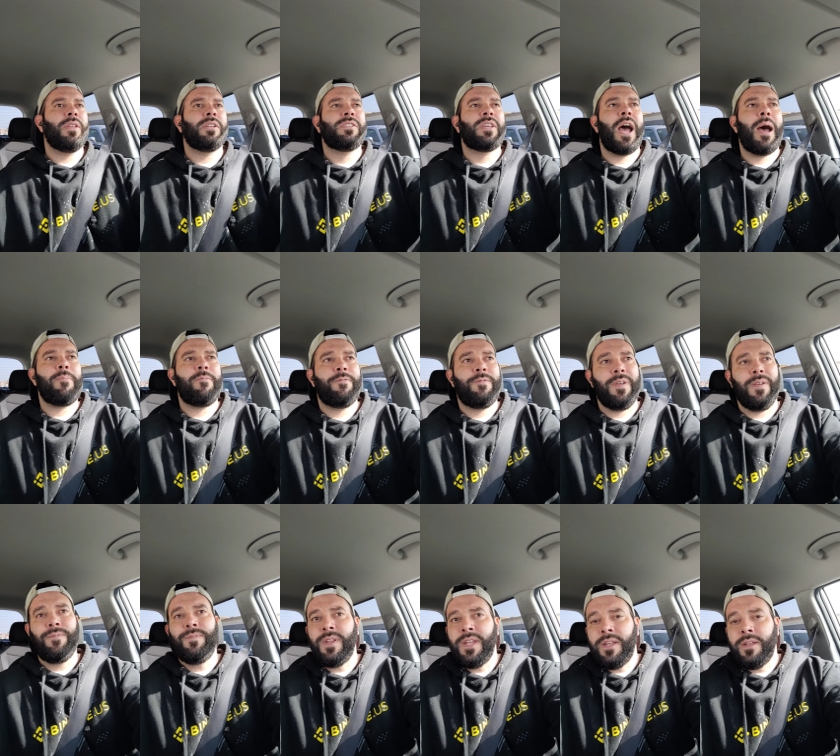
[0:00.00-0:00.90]
in the top
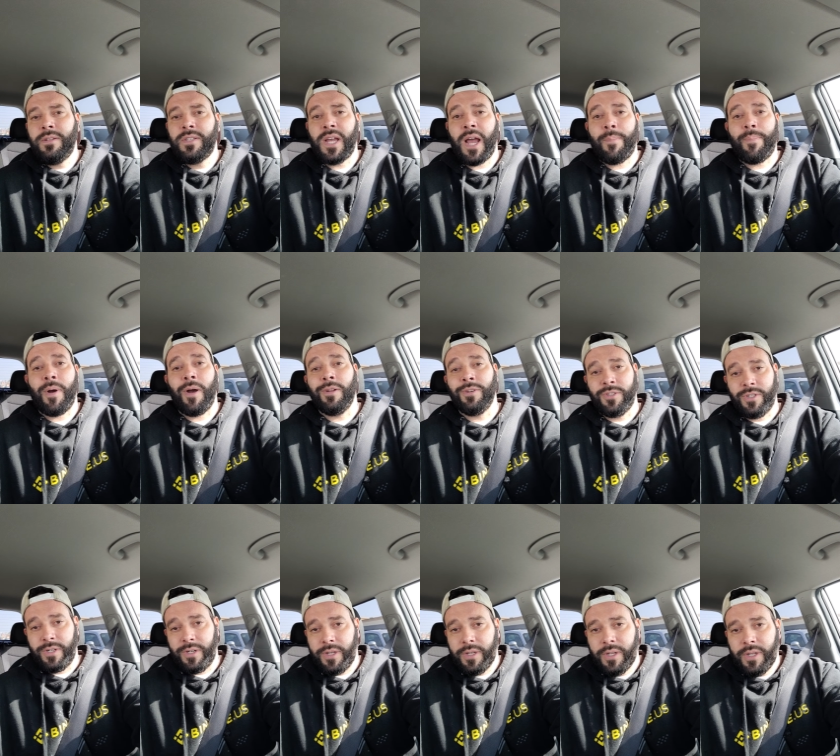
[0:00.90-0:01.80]
50, top
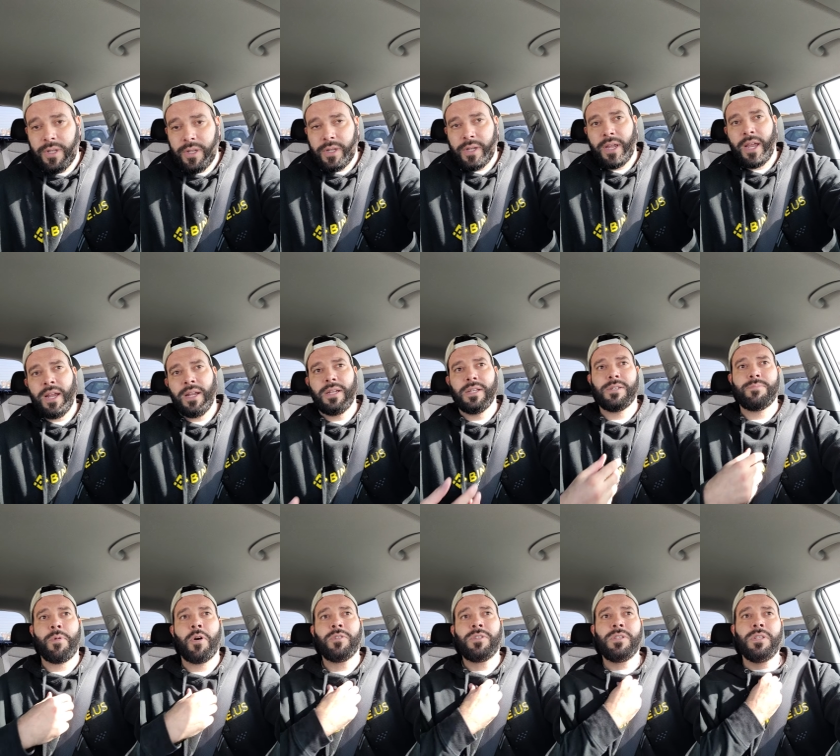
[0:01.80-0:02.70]
100. Okay?
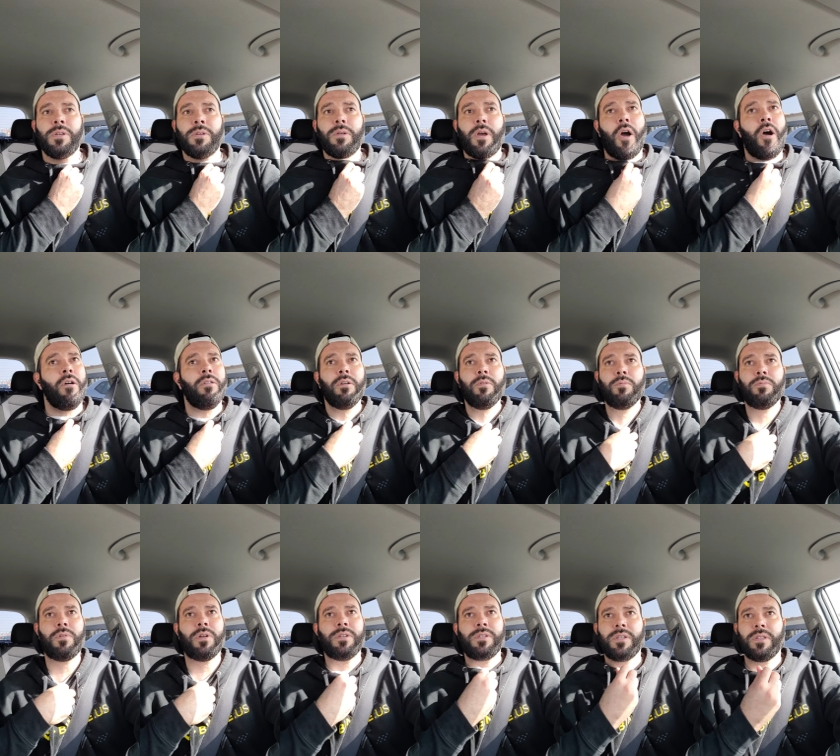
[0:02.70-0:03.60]
Cuz most of the all the
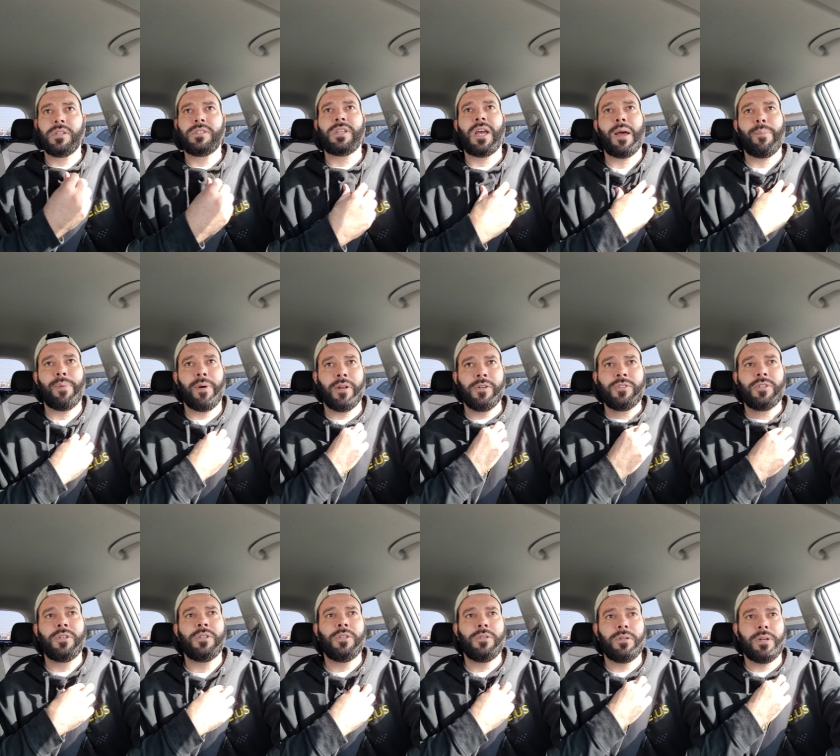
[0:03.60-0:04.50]
ones in the top
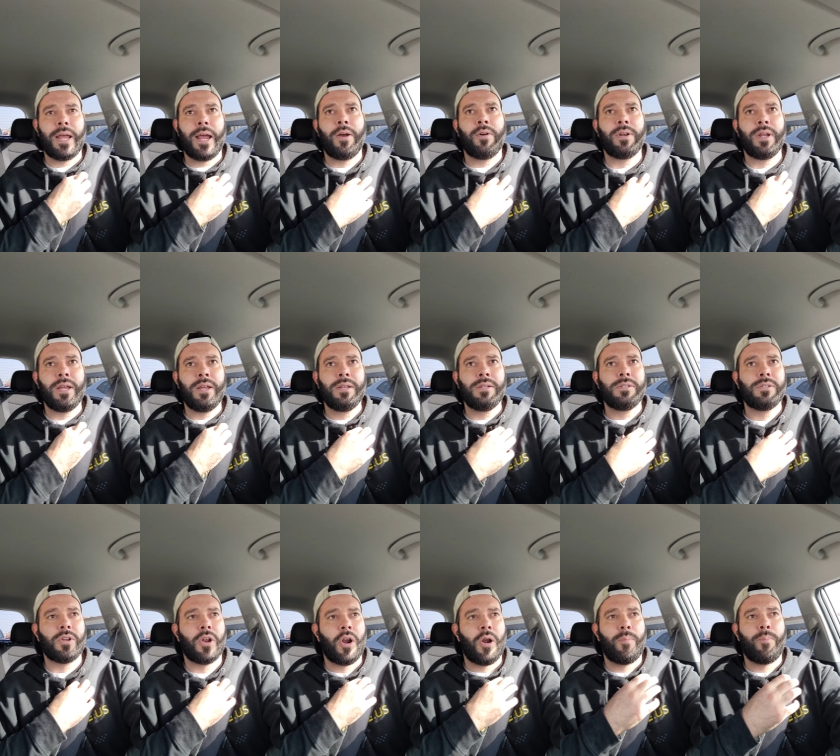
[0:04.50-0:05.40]
100
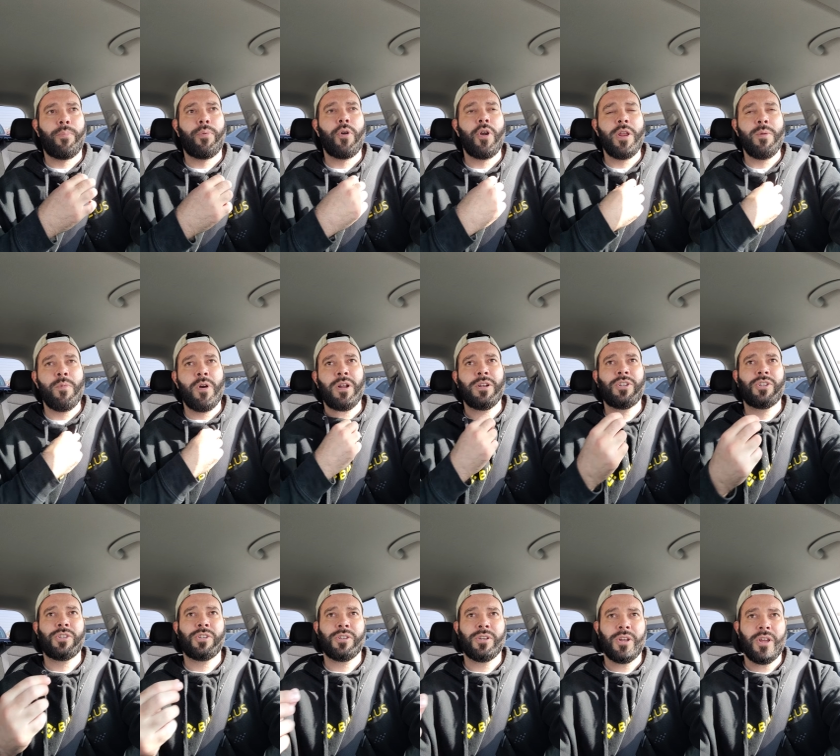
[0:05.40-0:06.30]
nowadays are pretty
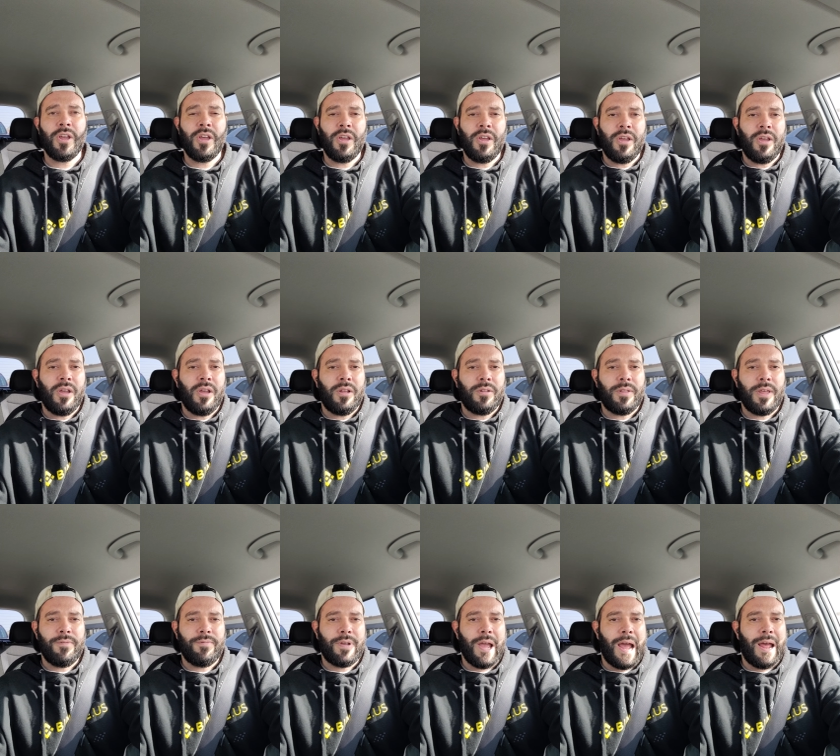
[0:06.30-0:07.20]
much
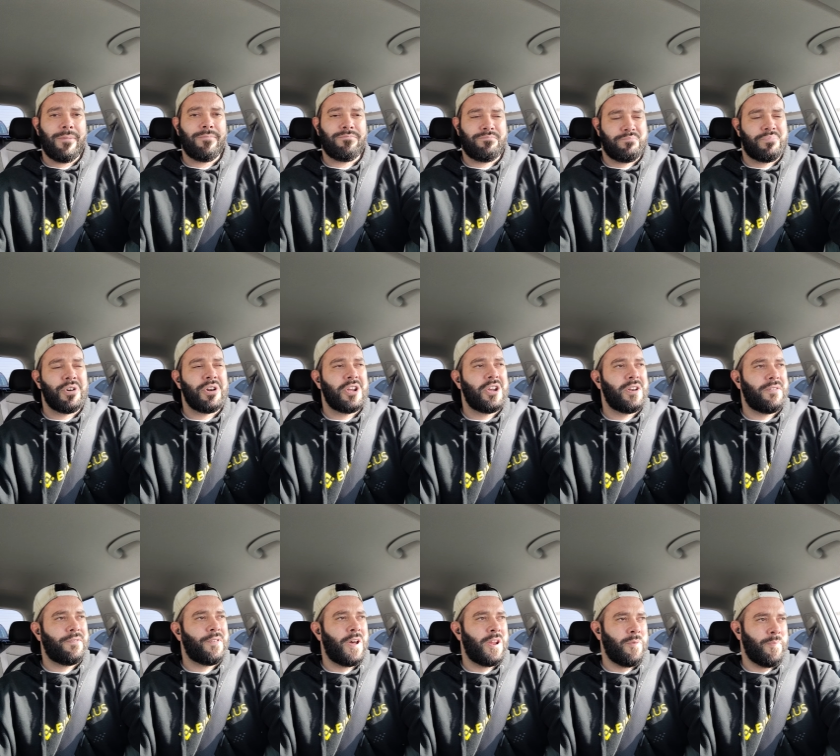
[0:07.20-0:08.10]
they've got pretty
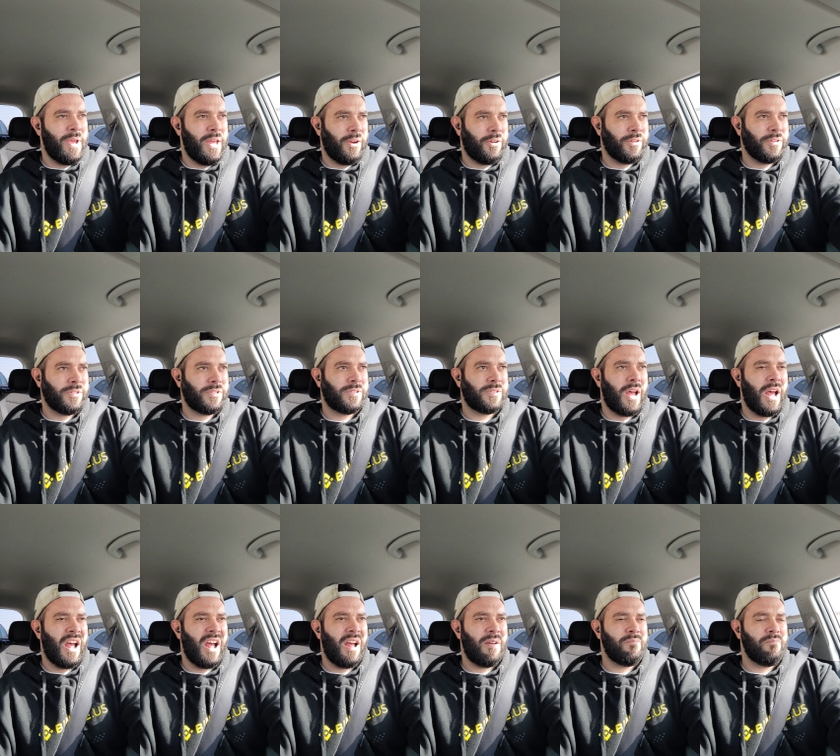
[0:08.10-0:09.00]
good fundamentals.
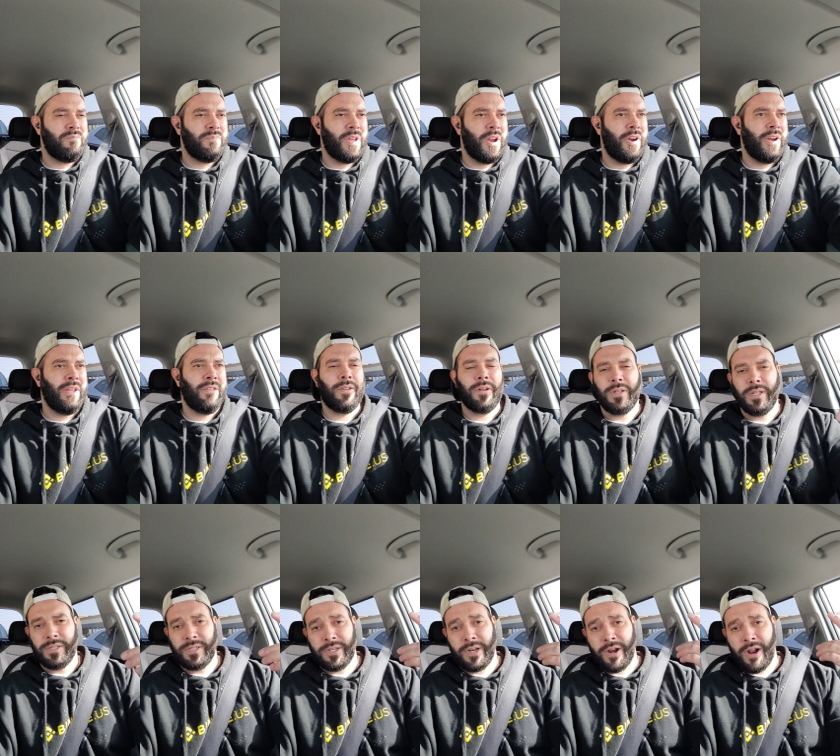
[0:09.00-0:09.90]
Um, they're either
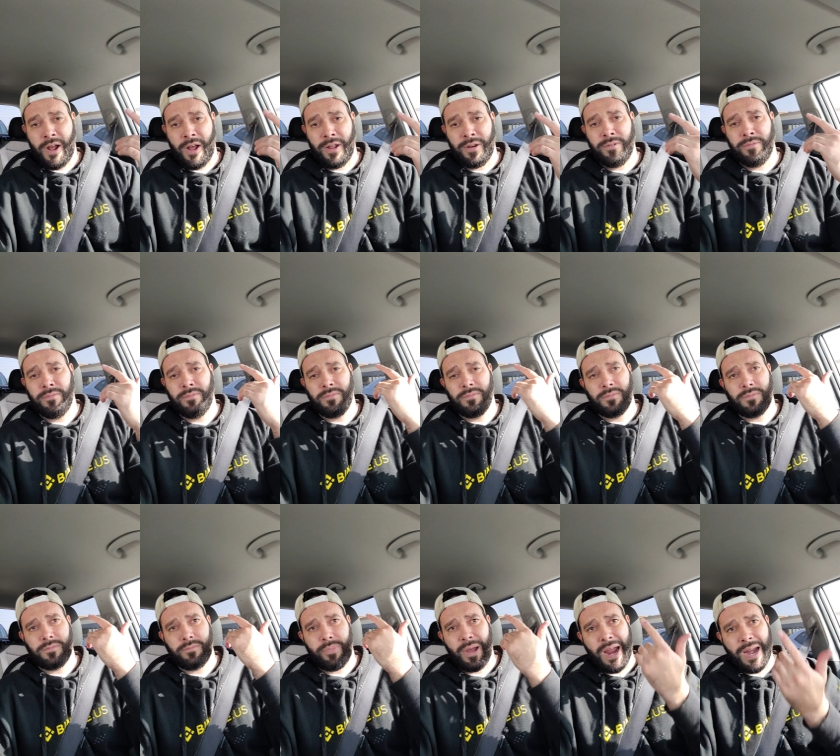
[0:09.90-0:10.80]
listed on
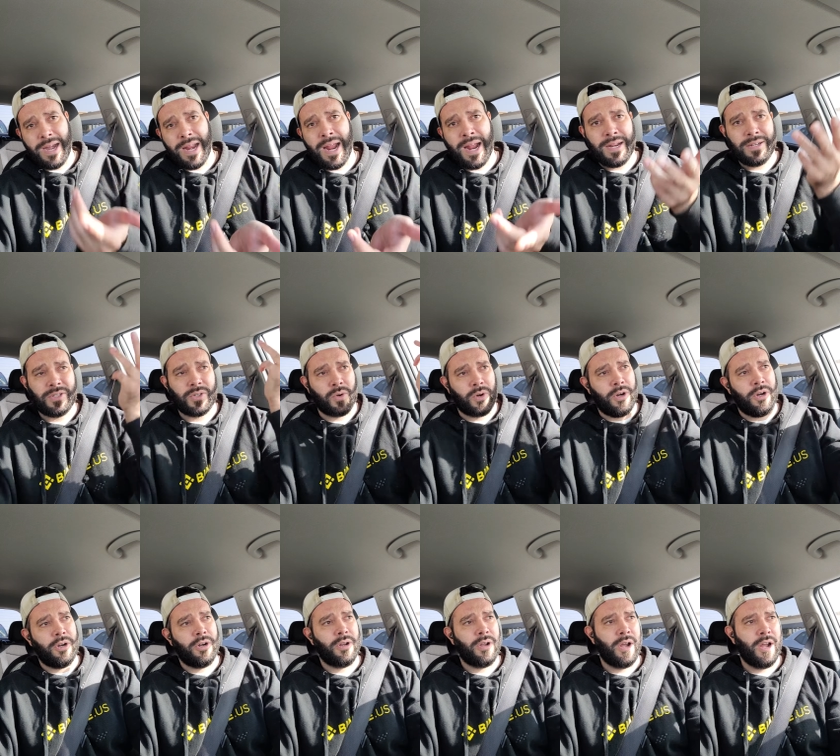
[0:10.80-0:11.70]
Binance
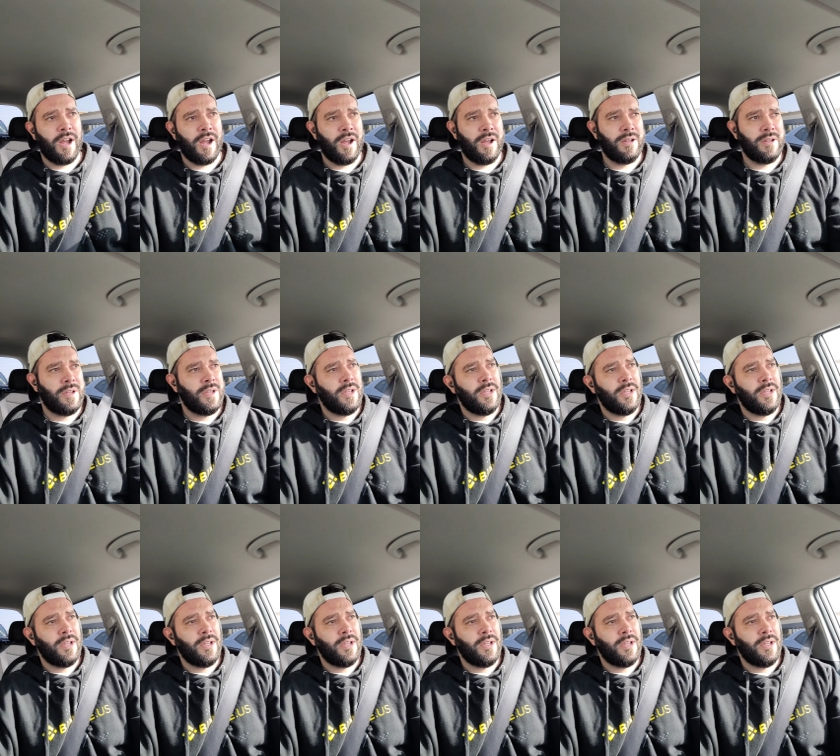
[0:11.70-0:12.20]
or uh,